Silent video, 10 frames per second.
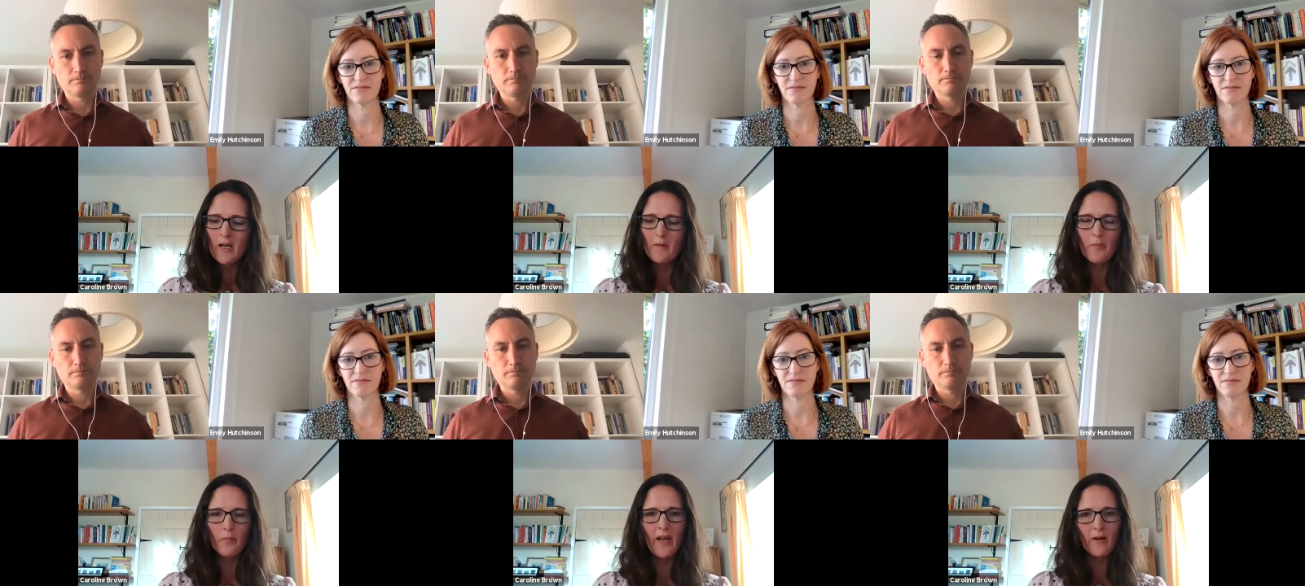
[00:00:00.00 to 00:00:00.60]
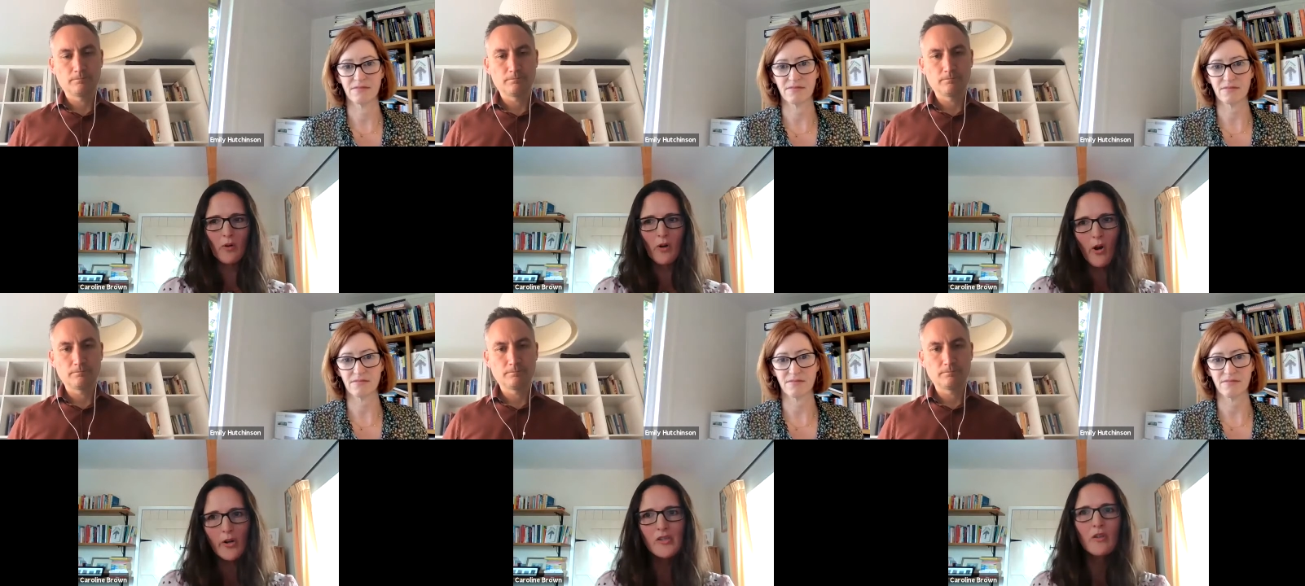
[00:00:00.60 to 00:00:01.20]
Speaker 1: um, without
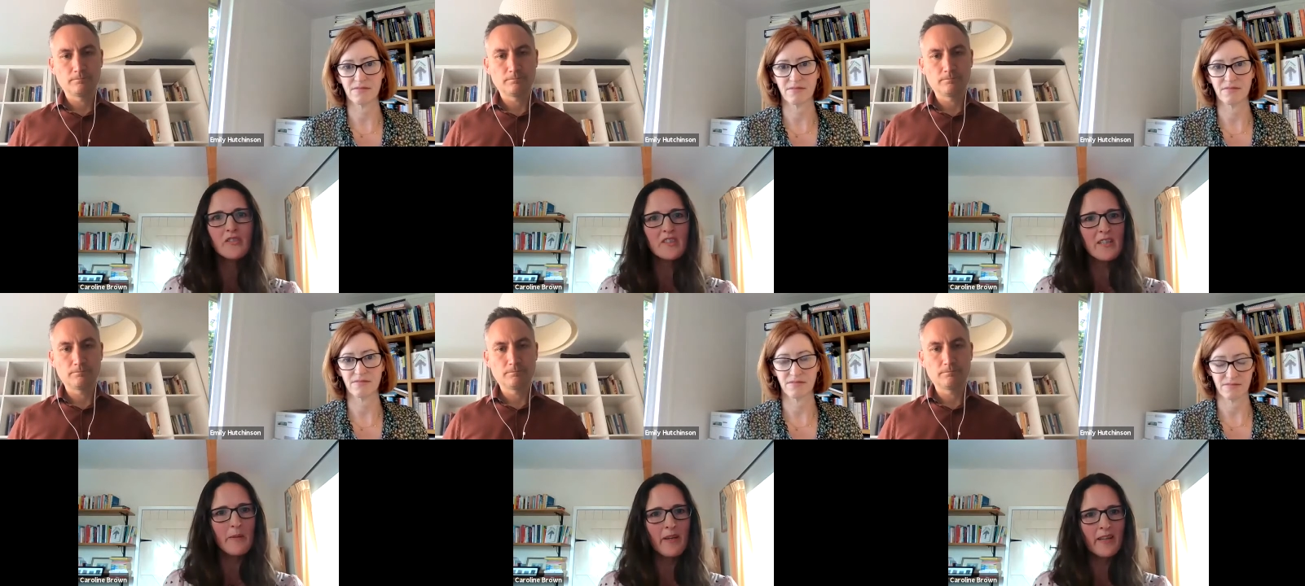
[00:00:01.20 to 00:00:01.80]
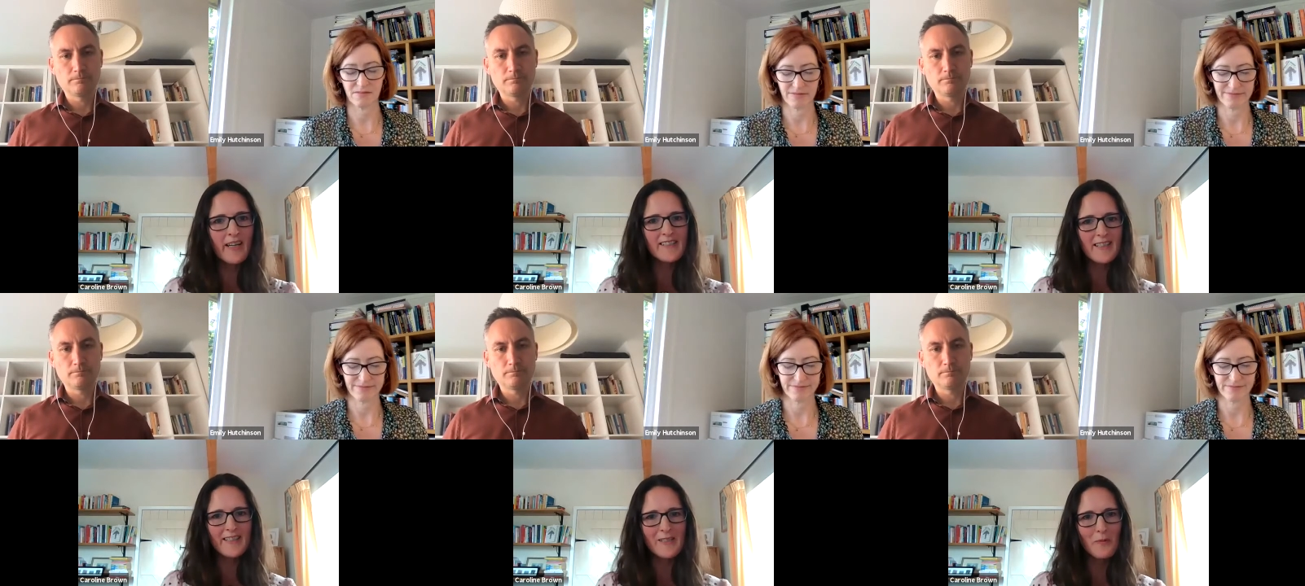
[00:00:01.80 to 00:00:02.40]
us constantly being the
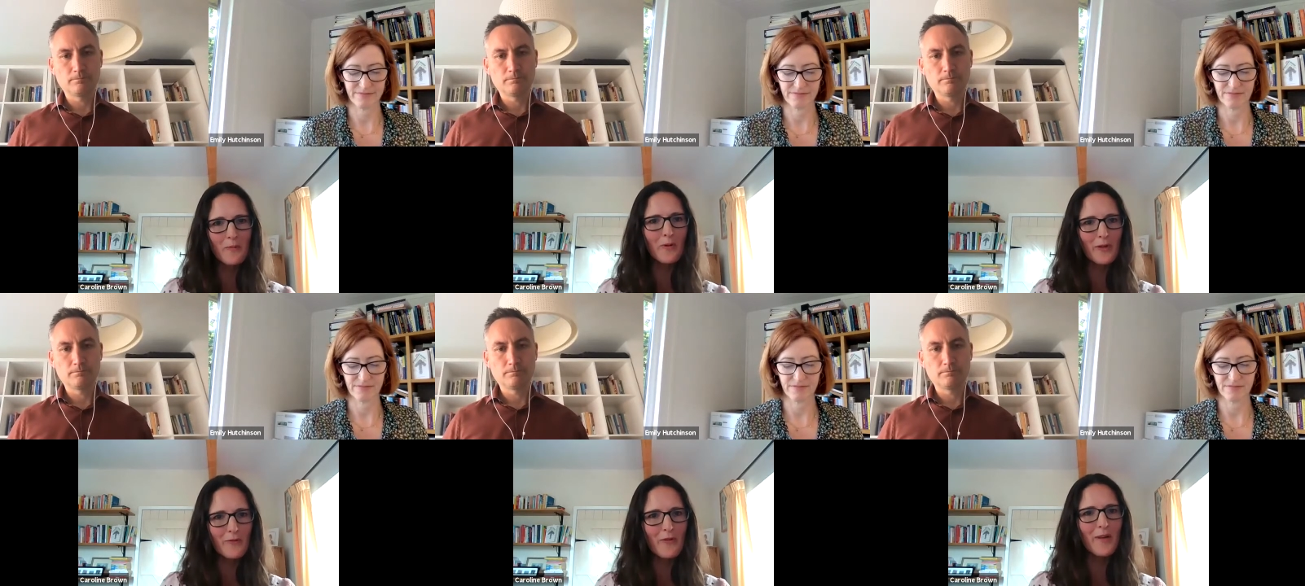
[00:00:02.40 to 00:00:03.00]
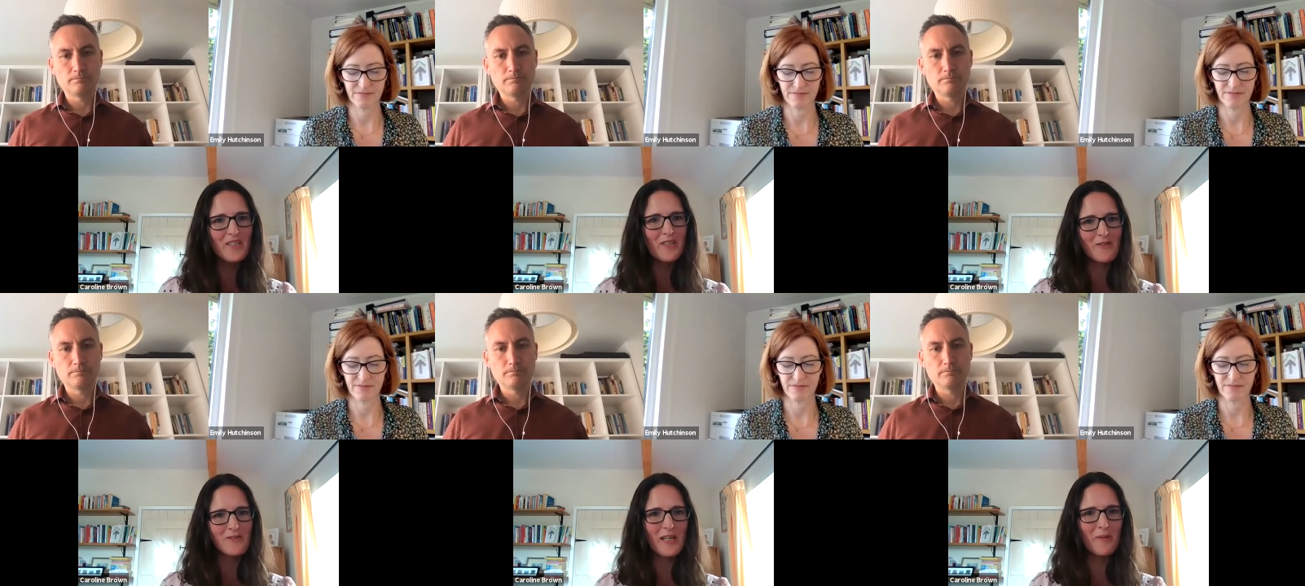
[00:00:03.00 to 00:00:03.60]
catalyst we were looking for that
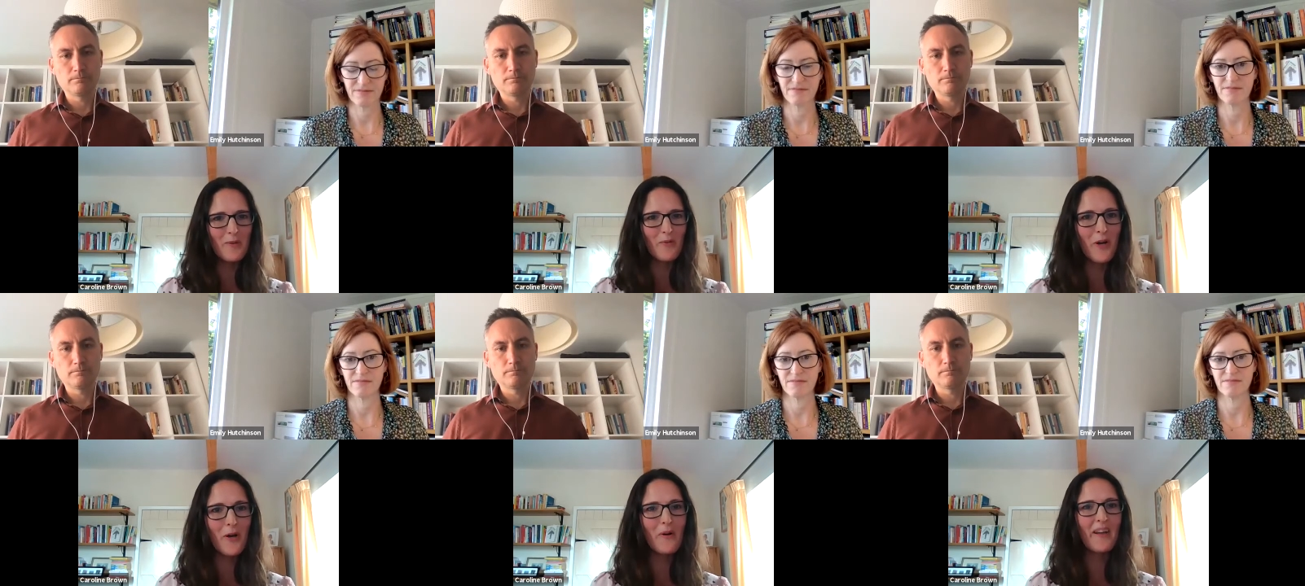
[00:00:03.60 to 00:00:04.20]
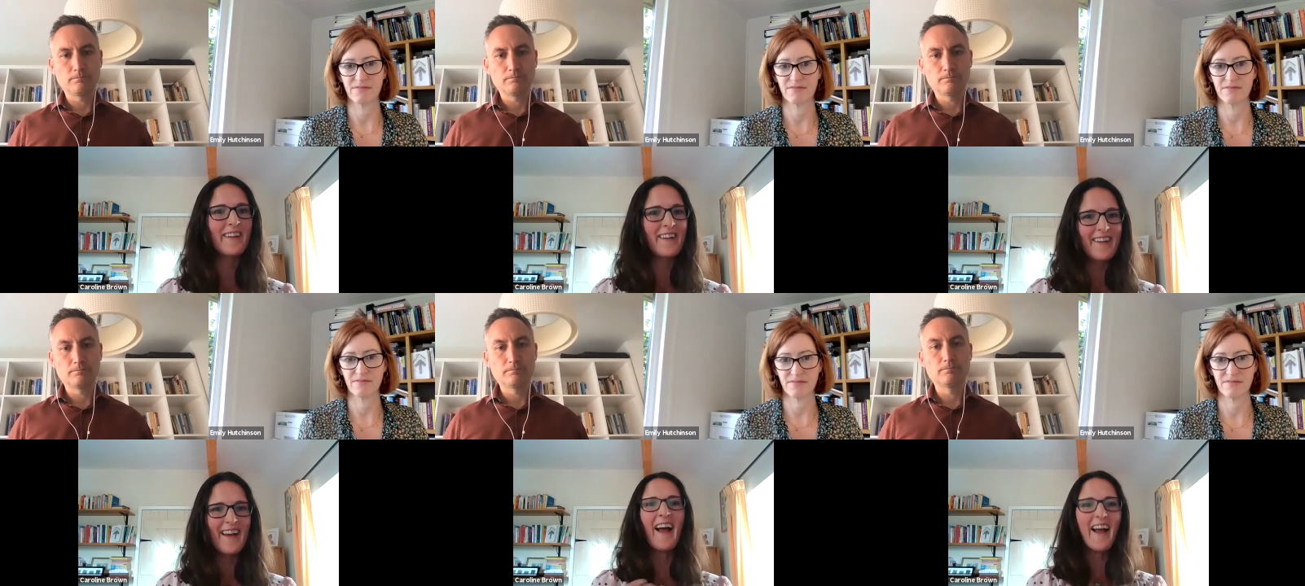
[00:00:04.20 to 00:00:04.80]
material to get people going
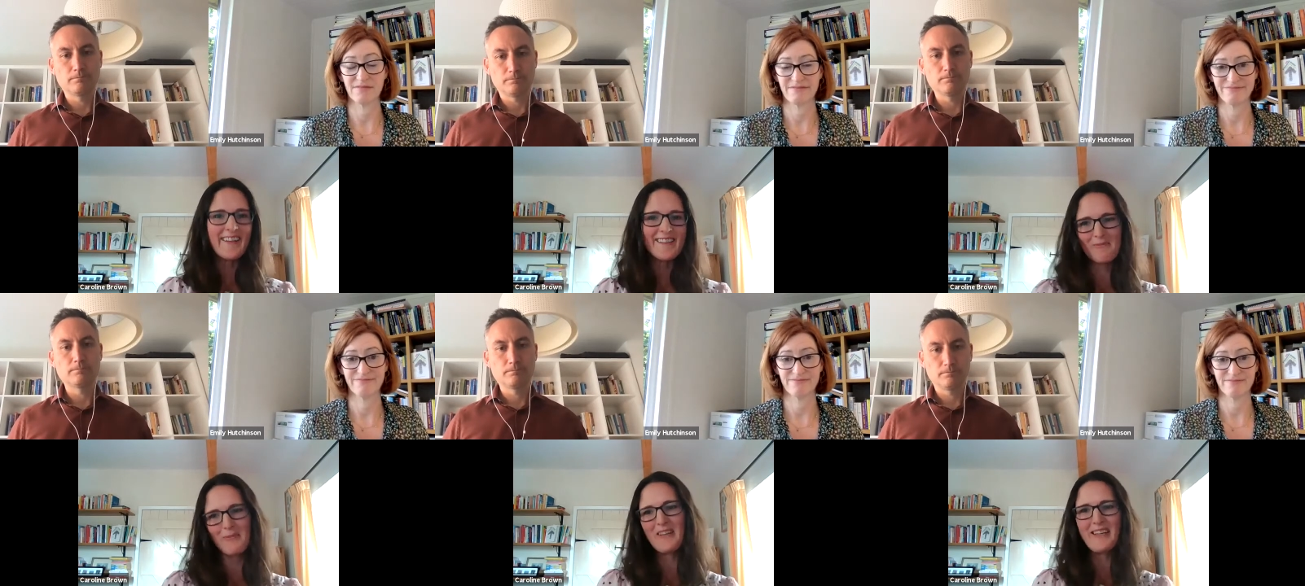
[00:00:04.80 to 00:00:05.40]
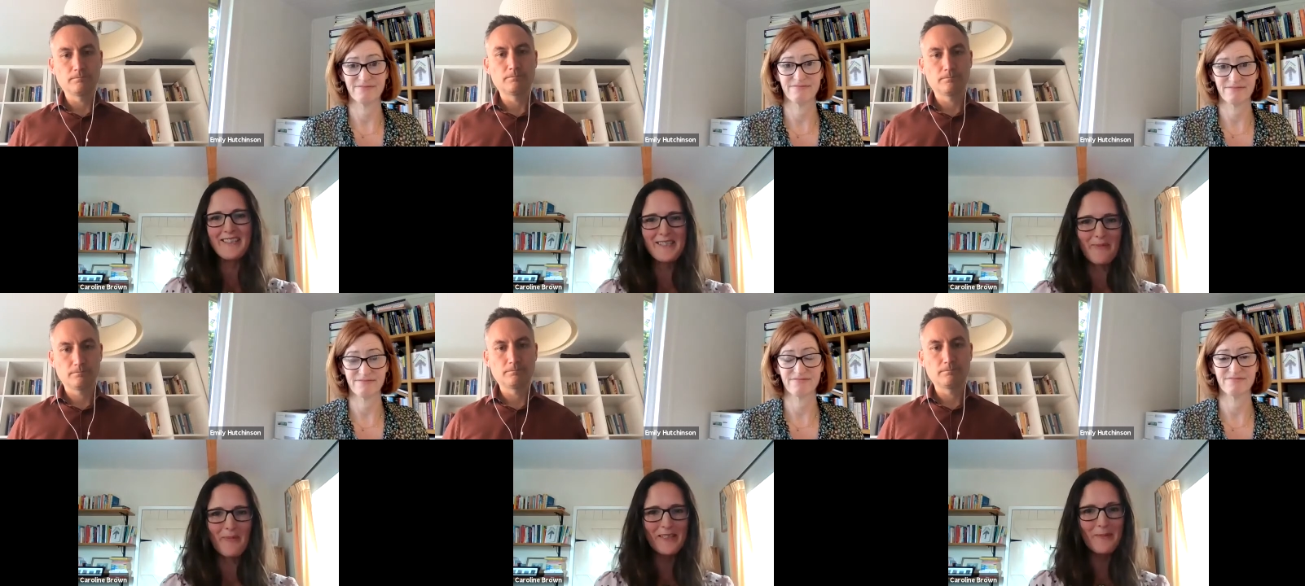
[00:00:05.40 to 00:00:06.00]
and we needed
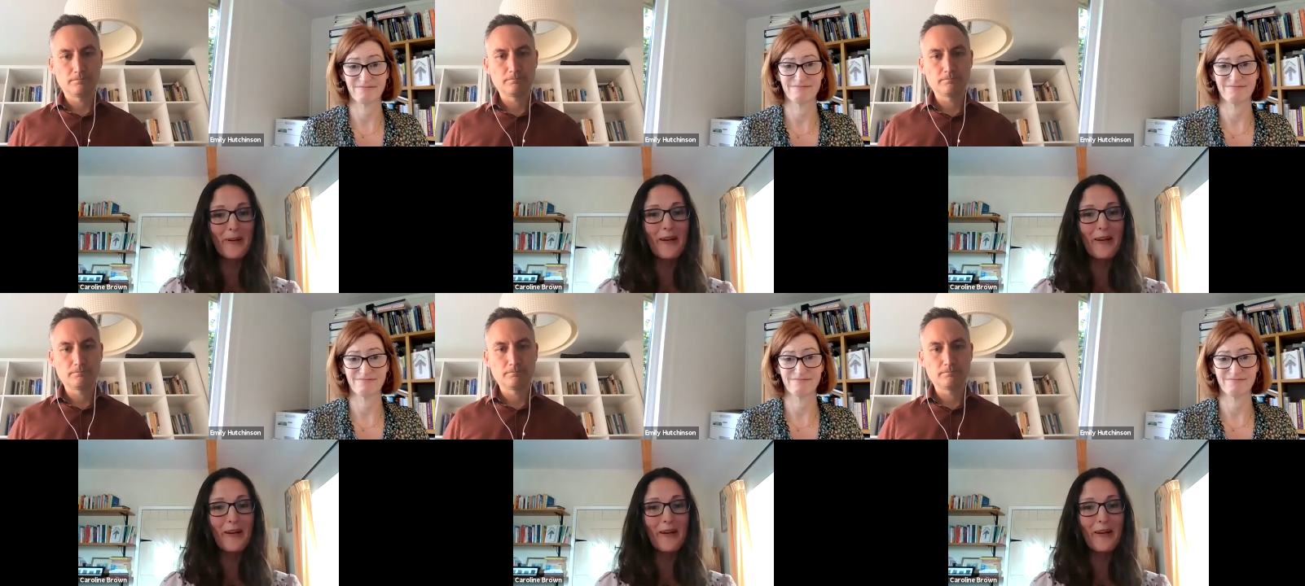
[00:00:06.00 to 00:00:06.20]
something to